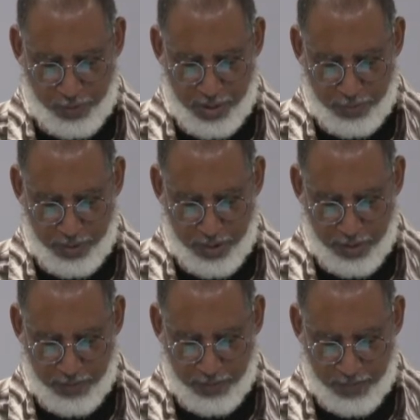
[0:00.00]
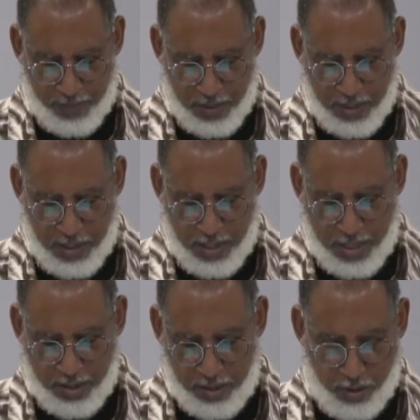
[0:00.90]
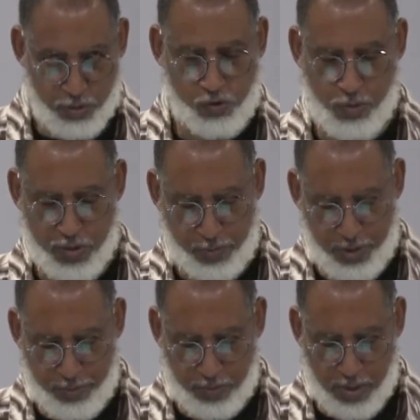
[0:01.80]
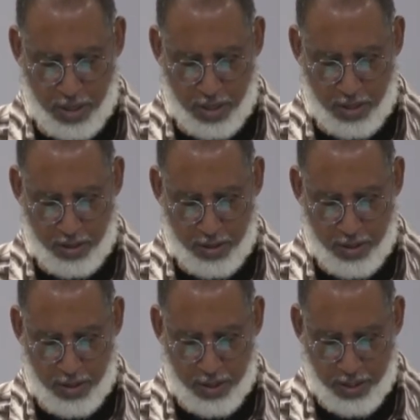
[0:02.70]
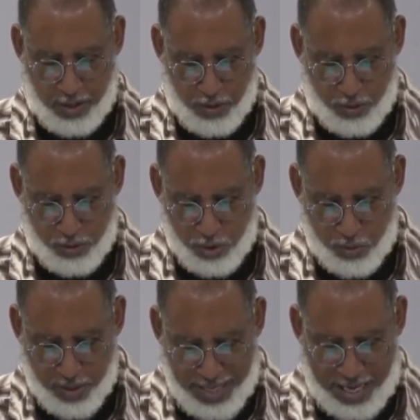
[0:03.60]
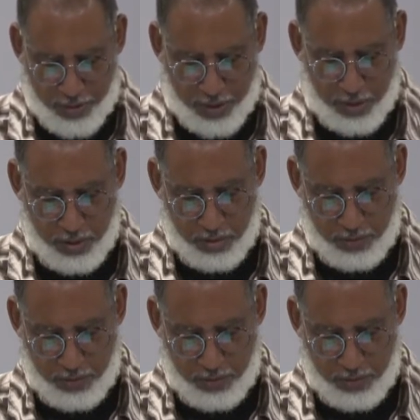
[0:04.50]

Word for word: of people here. Those groups of people are those who are doubting.